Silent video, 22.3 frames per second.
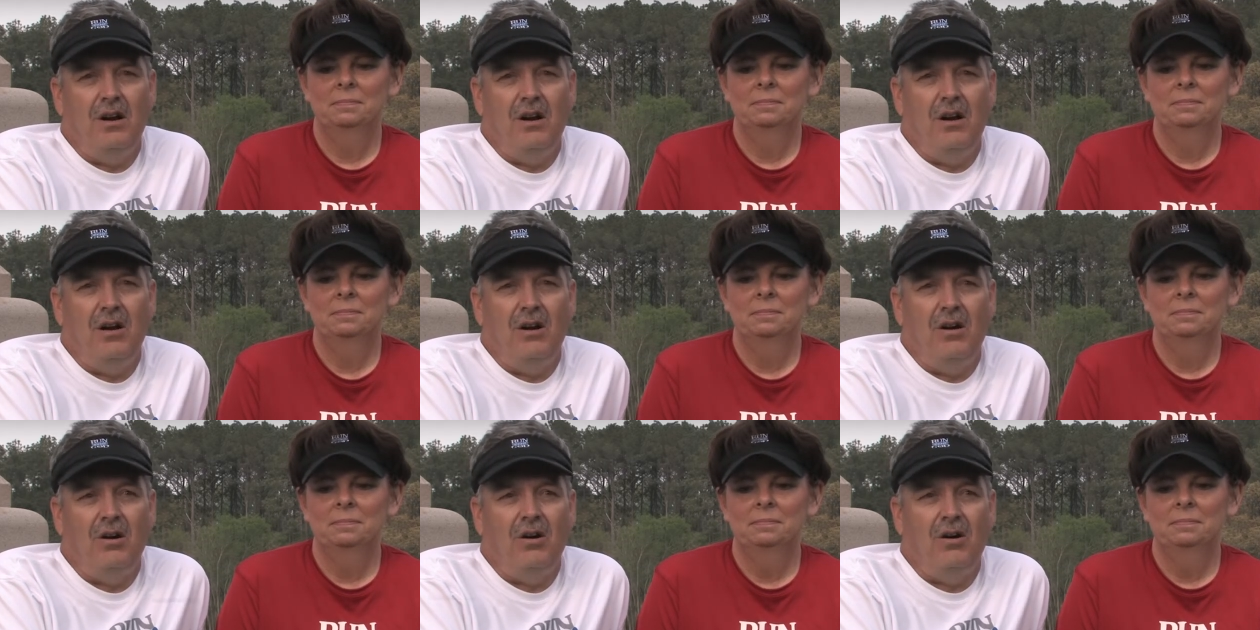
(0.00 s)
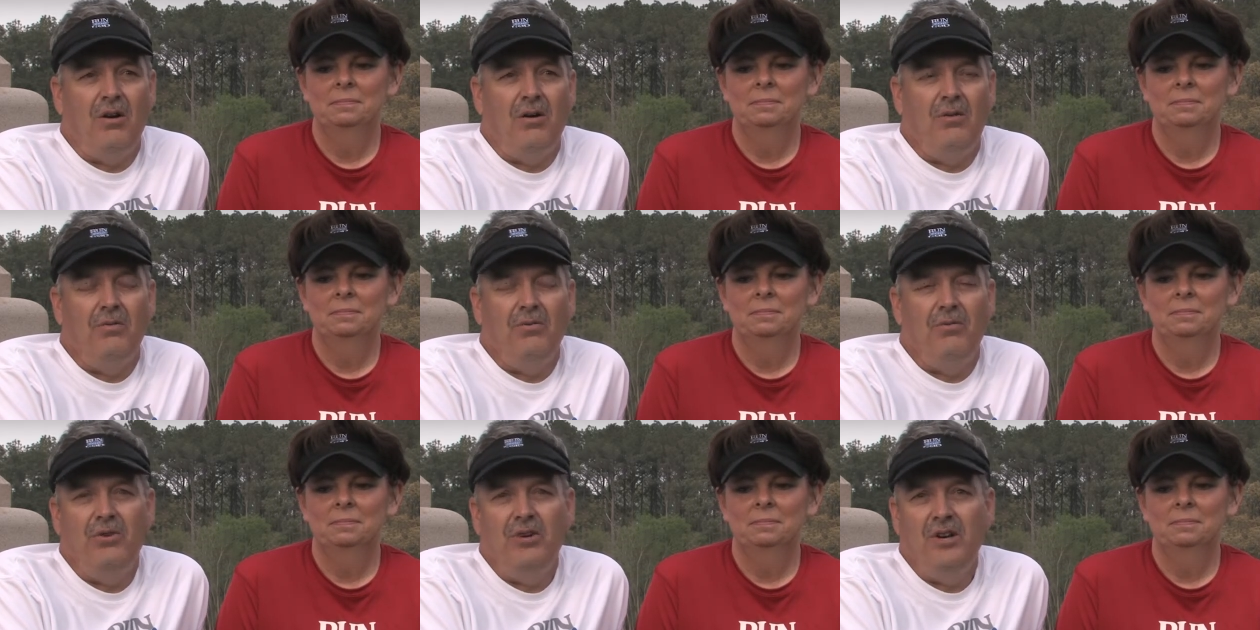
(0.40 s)
Speaker 1: are
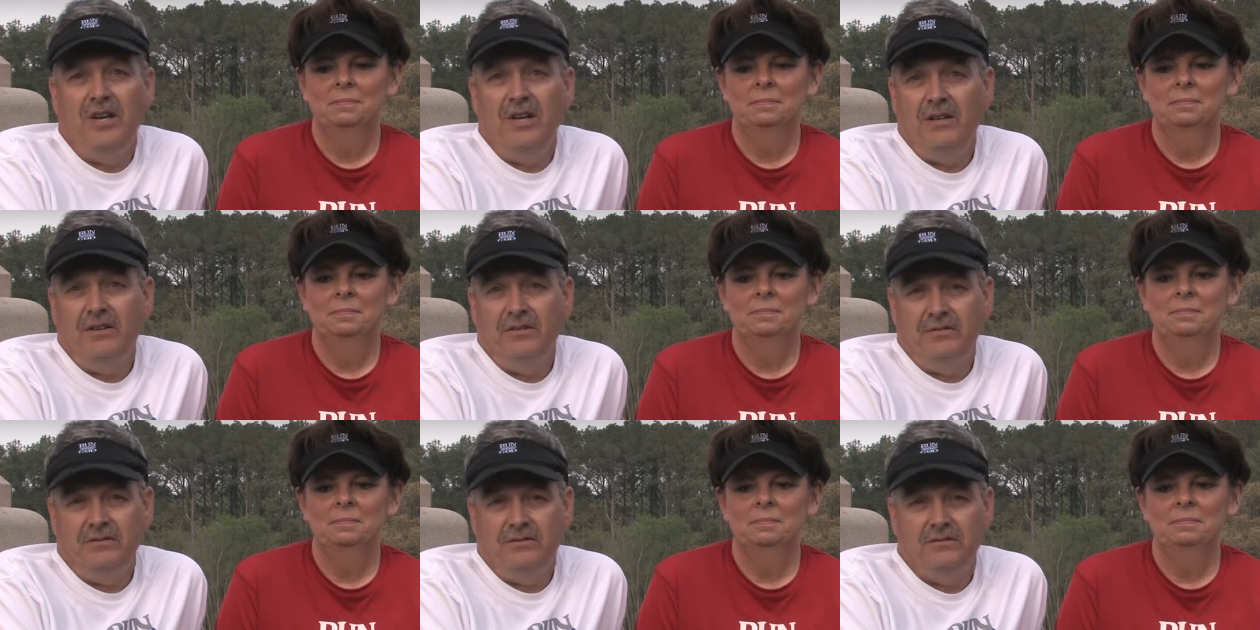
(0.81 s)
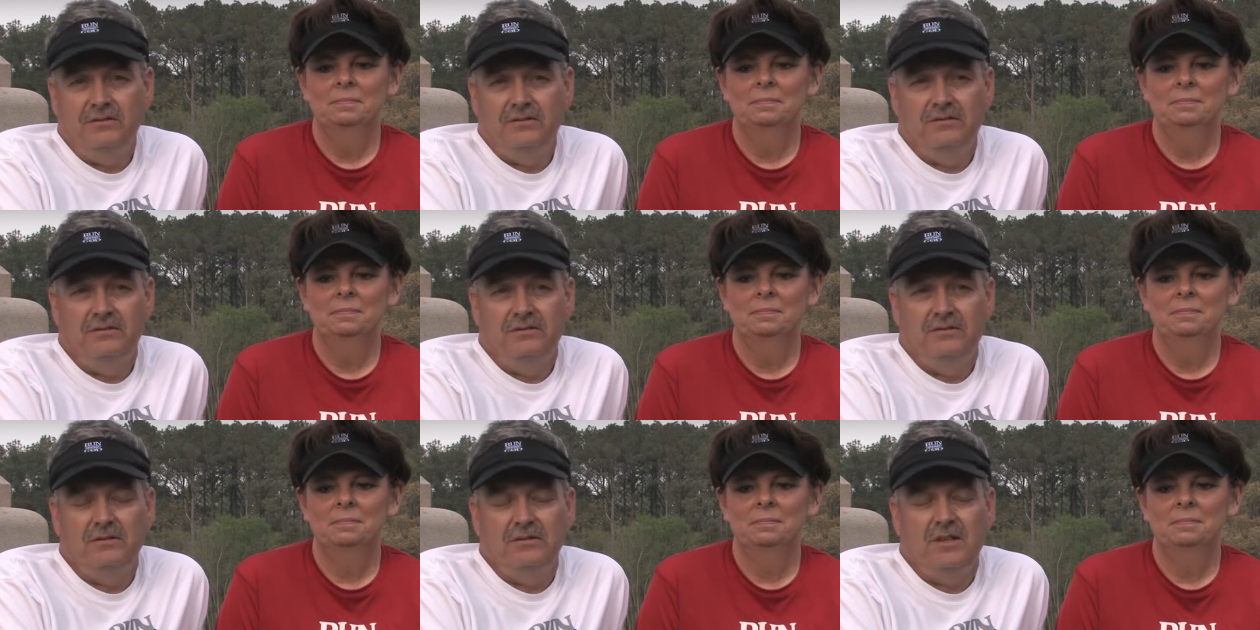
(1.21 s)
running
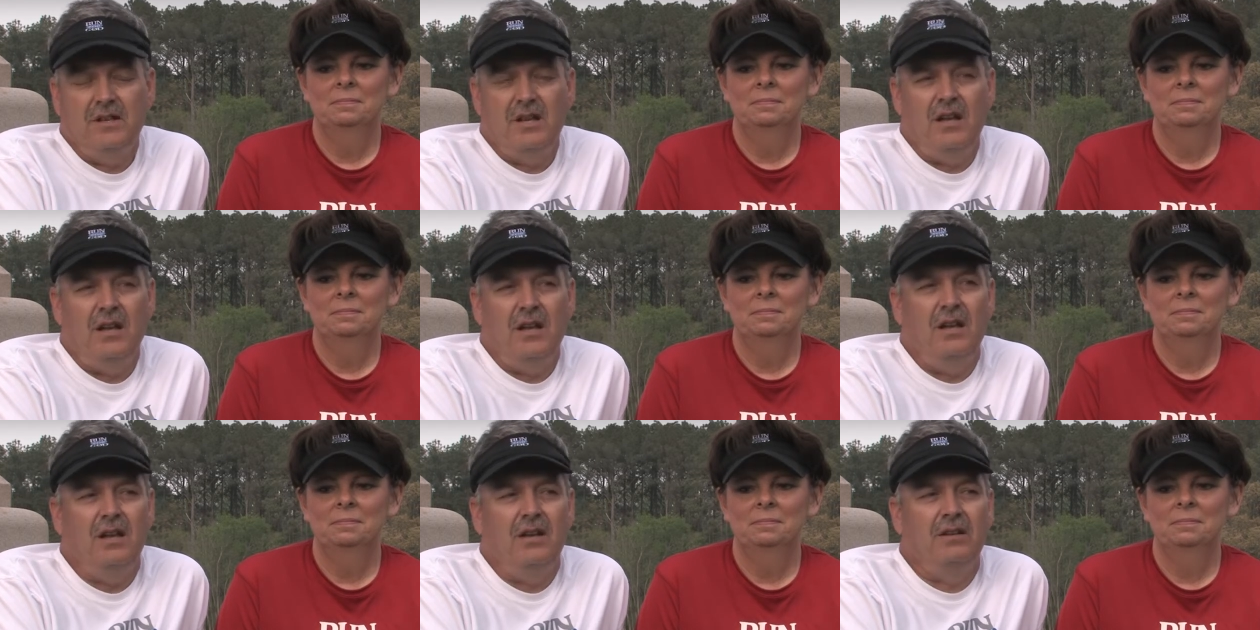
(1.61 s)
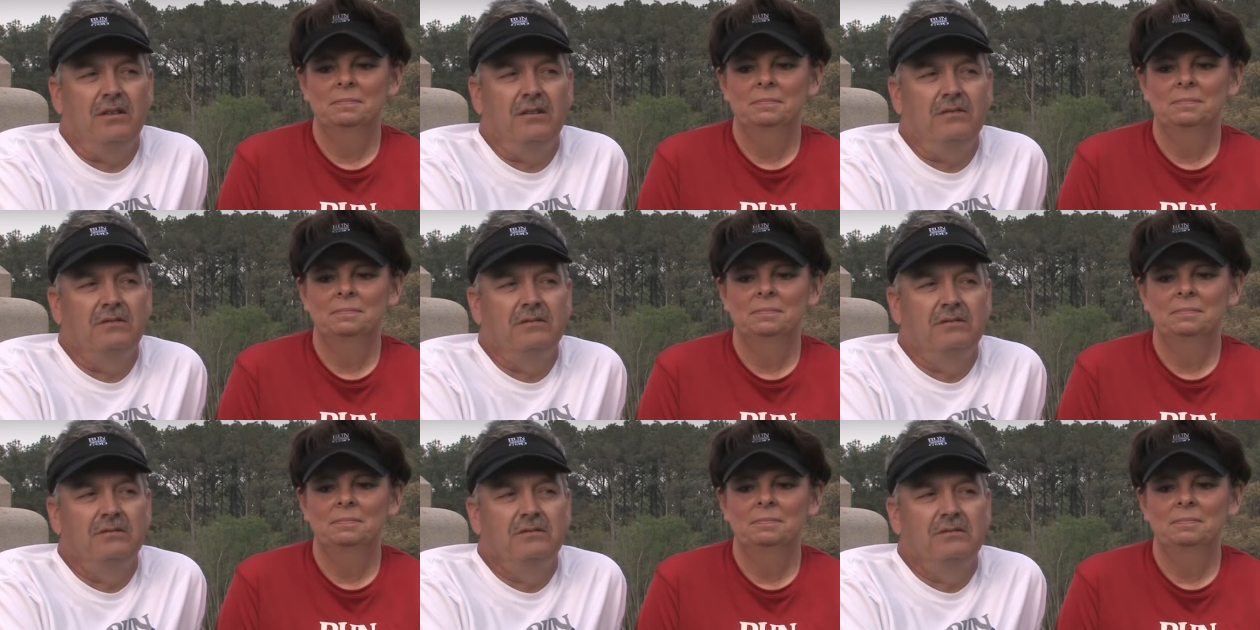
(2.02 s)
and